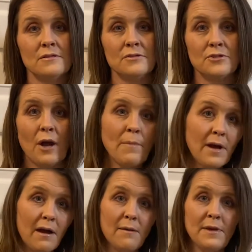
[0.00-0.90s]
Drop a
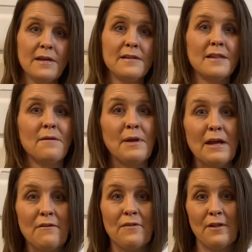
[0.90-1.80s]
comment. Let me
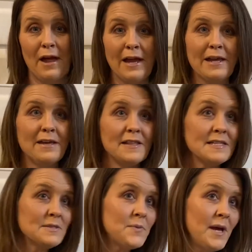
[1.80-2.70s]
know if you like it
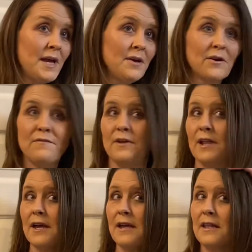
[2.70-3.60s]
this way or if you
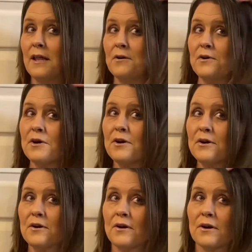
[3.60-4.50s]
like it longer
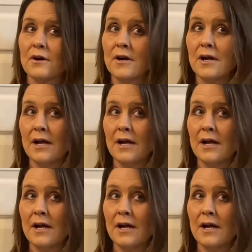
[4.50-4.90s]
or